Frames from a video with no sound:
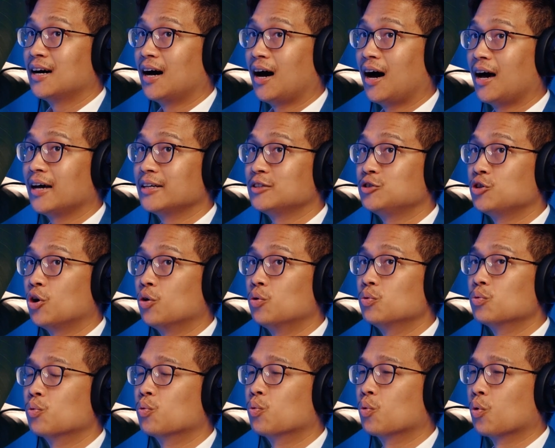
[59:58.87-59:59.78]
I
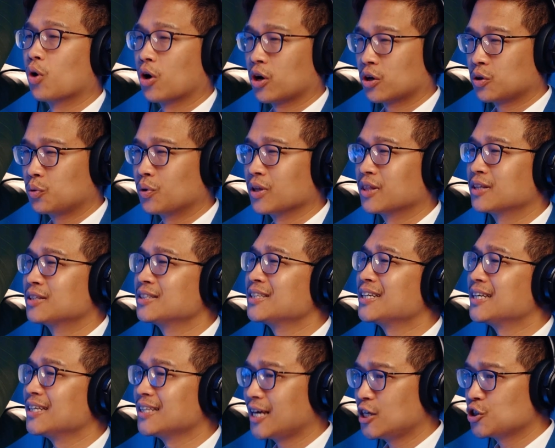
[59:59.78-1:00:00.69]
don't work with
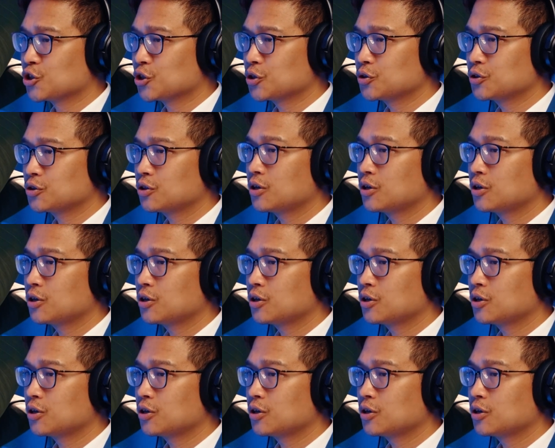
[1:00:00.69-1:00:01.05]
teenagers